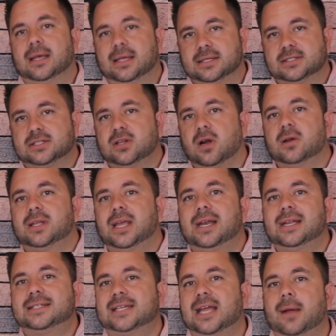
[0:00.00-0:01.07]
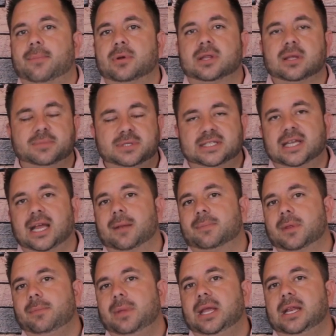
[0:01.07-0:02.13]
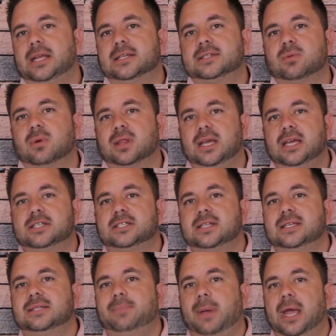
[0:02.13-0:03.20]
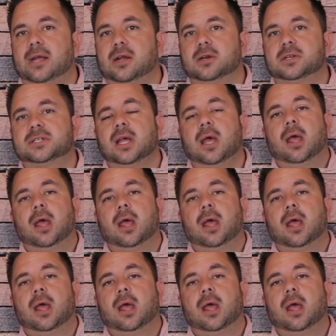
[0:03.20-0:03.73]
start getting set up with them, set up the meetings with each of these bankers,